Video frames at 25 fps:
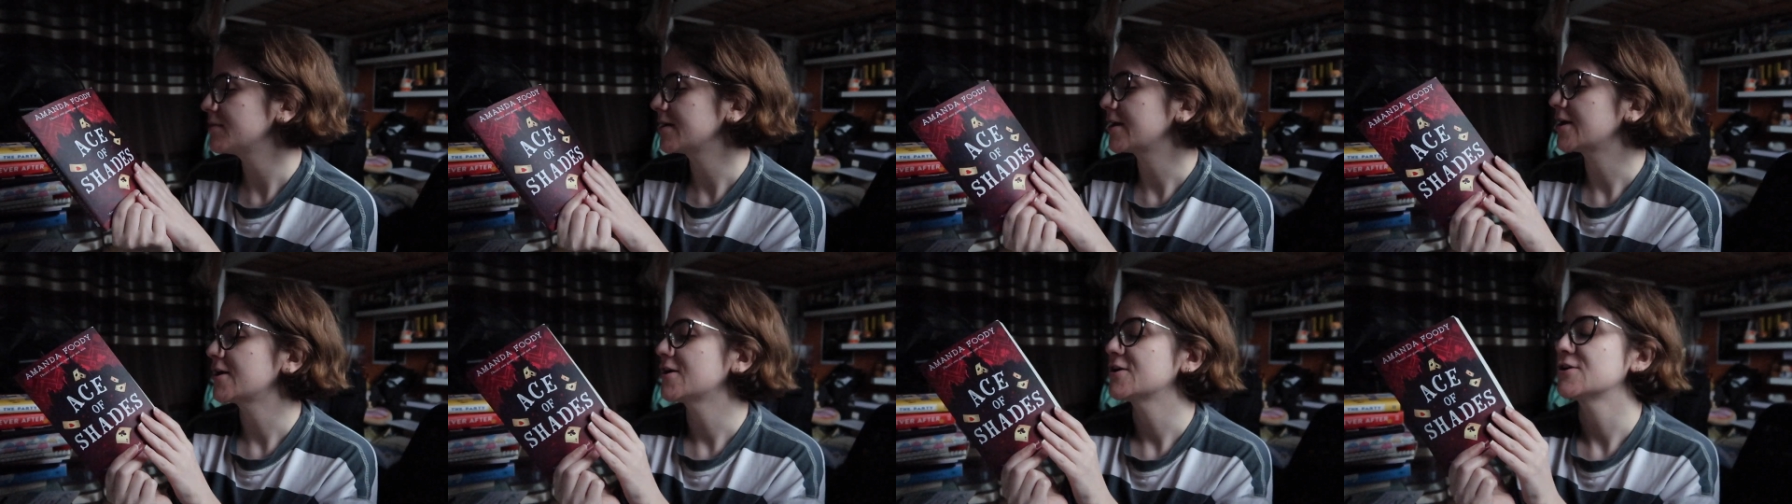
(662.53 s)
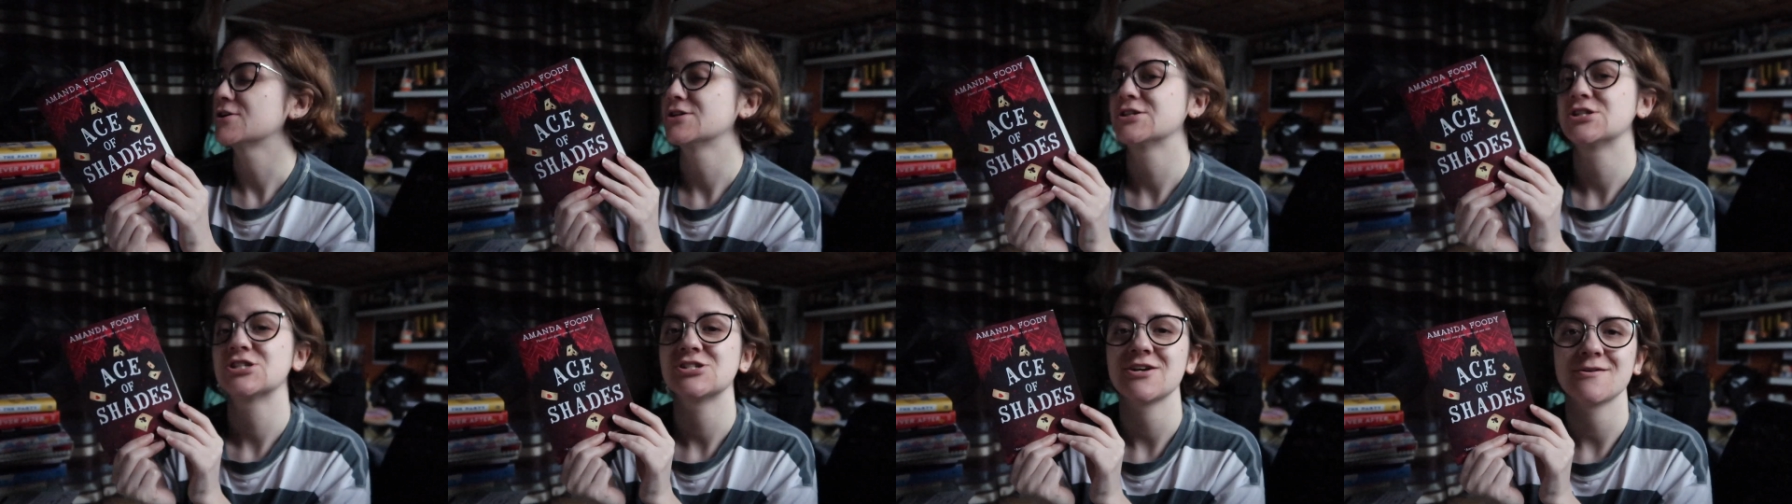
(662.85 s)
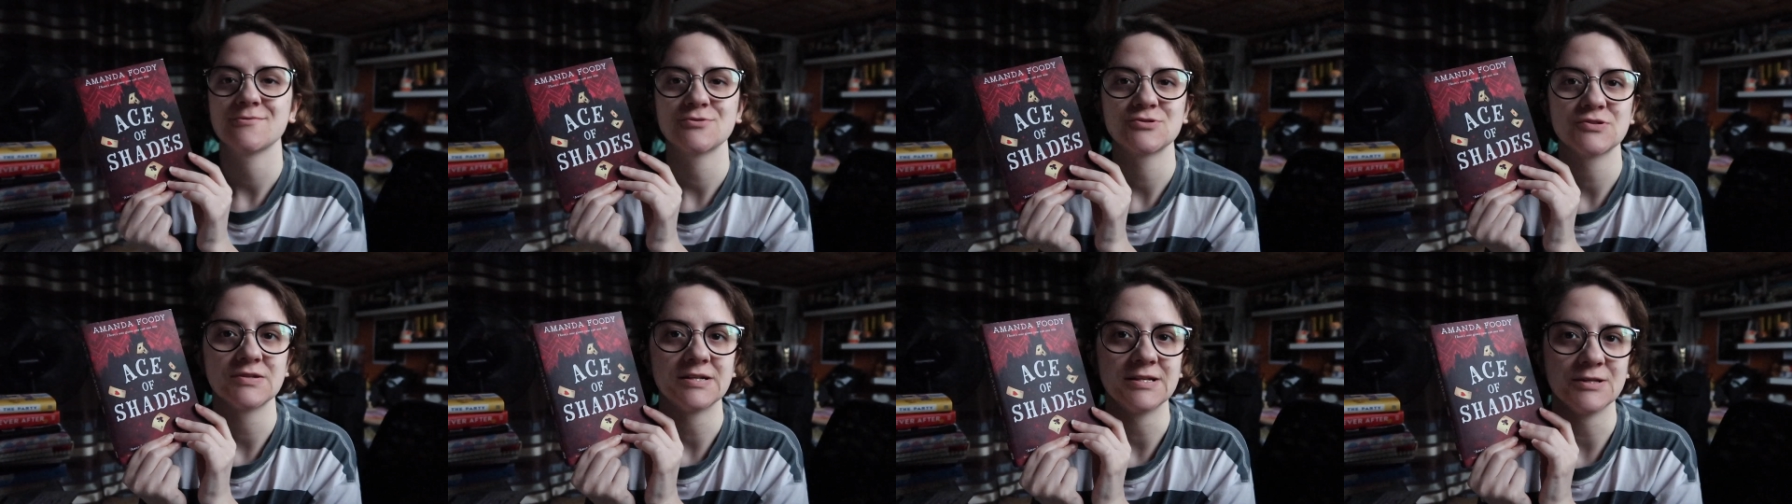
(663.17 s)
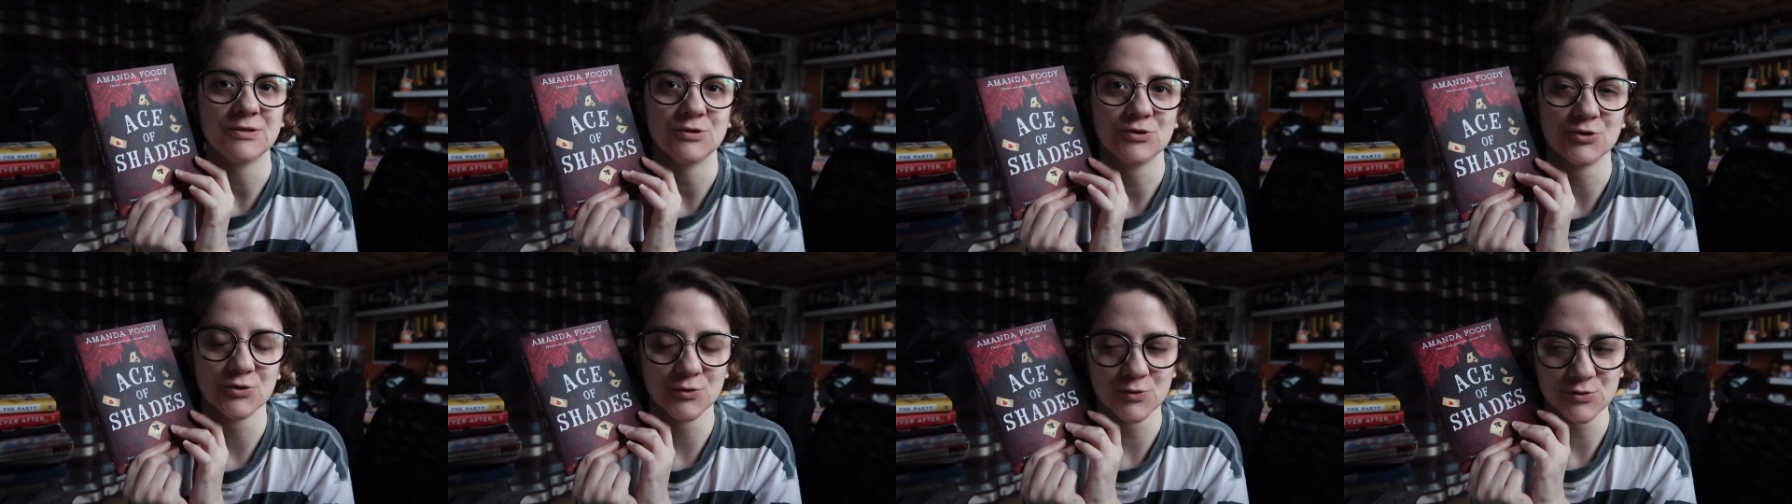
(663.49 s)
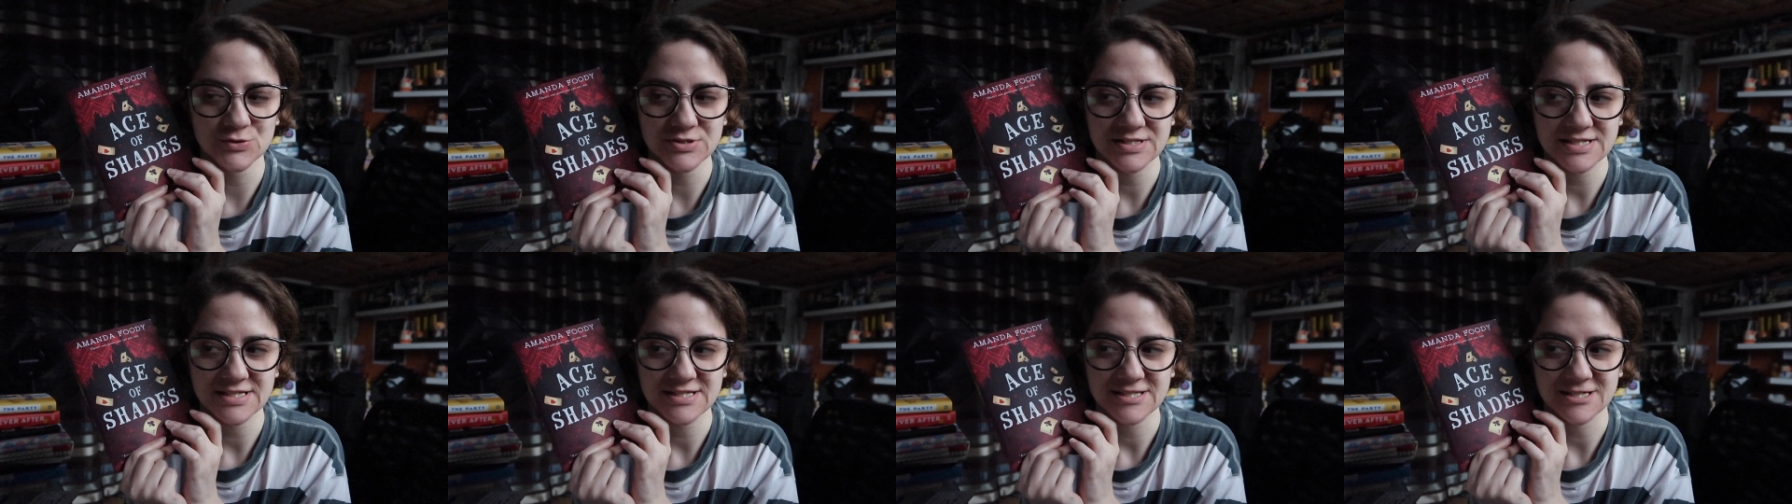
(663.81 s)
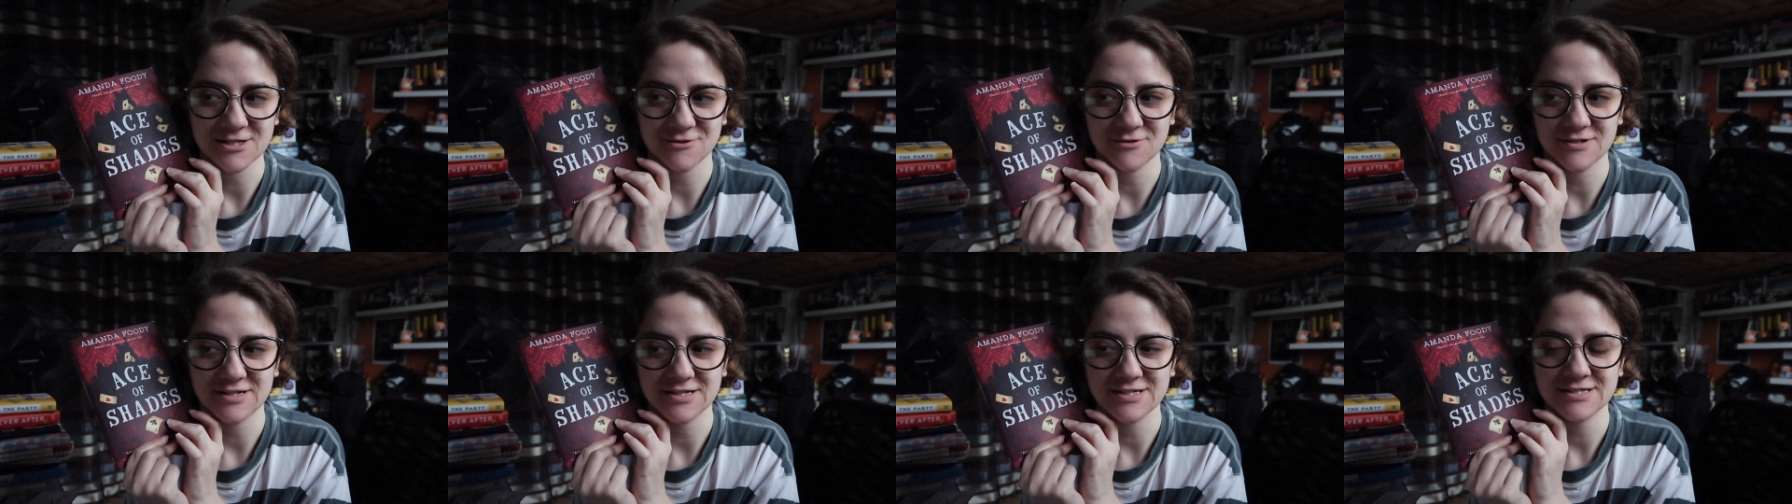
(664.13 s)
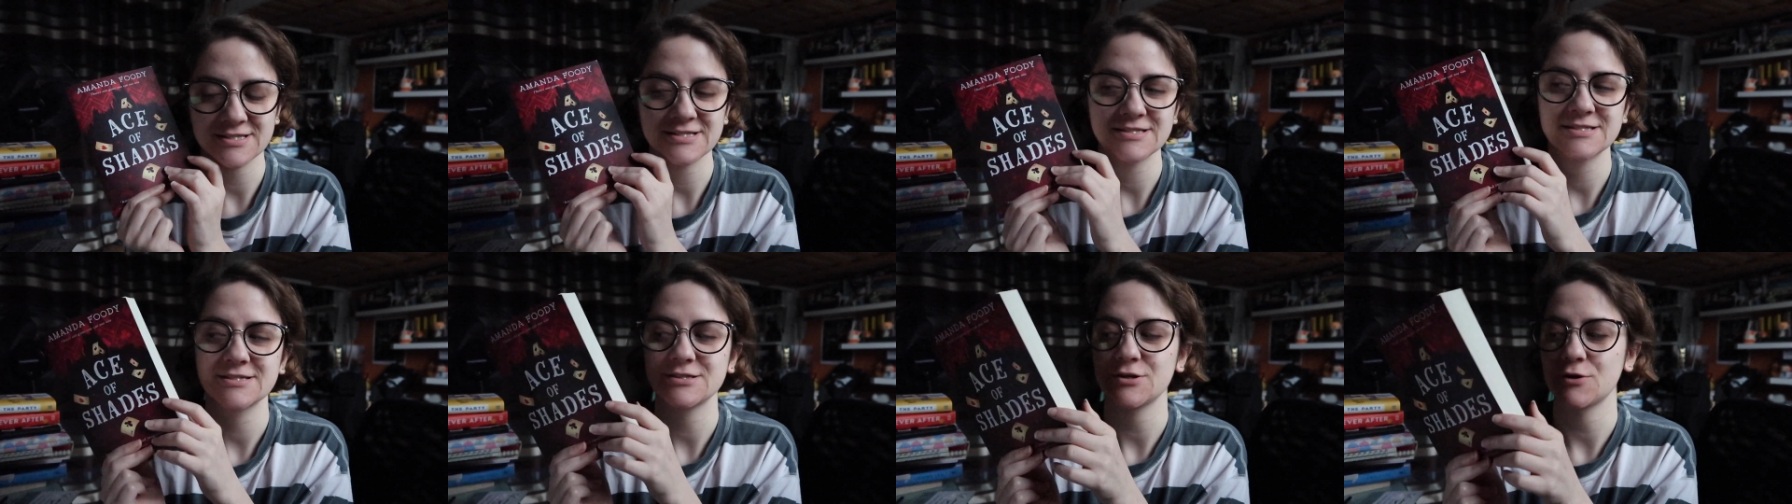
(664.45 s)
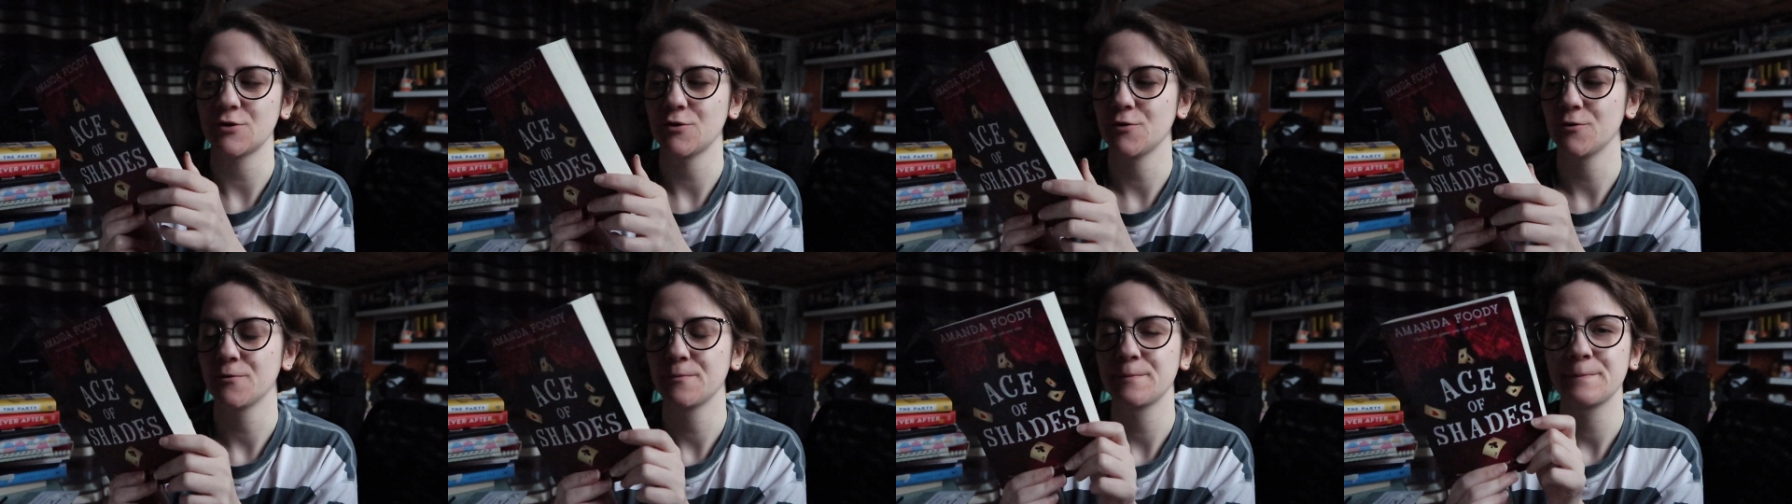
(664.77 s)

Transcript: because she absolutely adores this series so